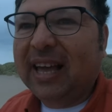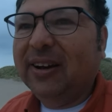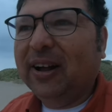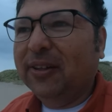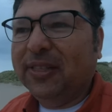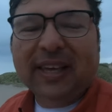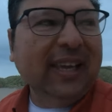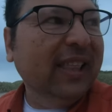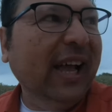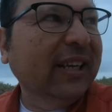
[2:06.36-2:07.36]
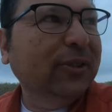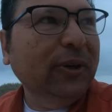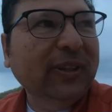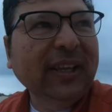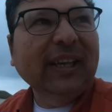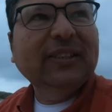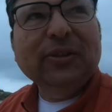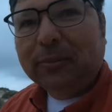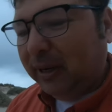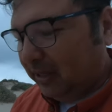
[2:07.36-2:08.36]
I don't I don't think he likes tortillas
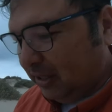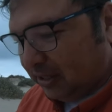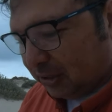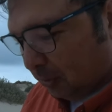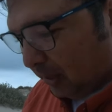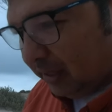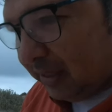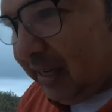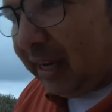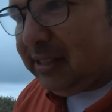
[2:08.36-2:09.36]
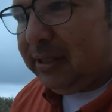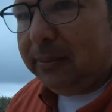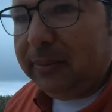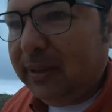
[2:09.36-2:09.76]
too much. He just wanted to taste them.